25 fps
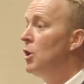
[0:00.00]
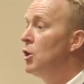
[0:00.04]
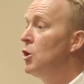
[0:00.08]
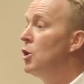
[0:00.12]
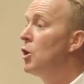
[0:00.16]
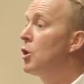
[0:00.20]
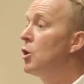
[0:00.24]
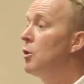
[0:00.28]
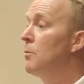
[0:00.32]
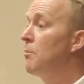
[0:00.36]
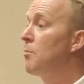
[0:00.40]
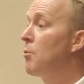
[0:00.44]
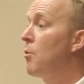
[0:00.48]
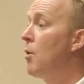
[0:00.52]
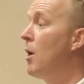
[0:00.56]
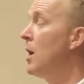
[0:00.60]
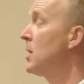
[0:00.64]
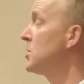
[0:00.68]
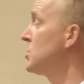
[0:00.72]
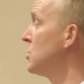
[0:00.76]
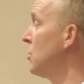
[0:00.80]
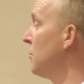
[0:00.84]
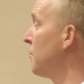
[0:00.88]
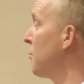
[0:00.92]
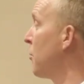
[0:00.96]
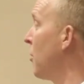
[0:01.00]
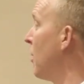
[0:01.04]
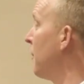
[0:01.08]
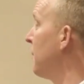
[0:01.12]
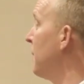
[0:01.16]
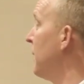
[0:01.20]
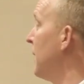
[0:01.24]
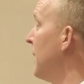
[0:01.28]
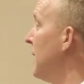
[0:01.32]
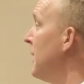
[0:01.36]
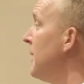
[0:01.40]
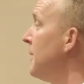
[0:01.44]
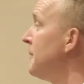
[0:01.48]
You could price your
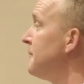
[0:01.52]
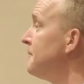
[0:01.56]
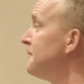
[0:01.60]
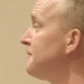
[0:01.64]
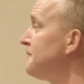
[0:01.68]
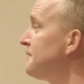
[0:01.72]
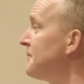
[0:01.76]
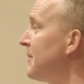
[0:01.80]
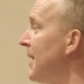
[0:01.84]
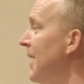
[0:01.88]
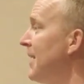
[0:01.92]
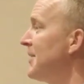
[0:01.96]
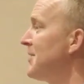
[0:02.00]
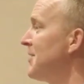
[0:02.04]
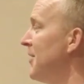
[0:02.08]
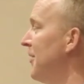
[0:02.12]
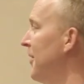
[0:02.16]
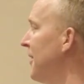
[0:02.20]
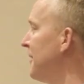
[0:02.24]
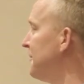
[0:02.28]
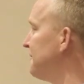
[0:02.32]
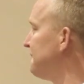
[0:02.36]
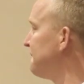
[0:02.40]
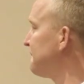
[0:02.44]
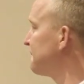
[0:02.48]
property, that's all right.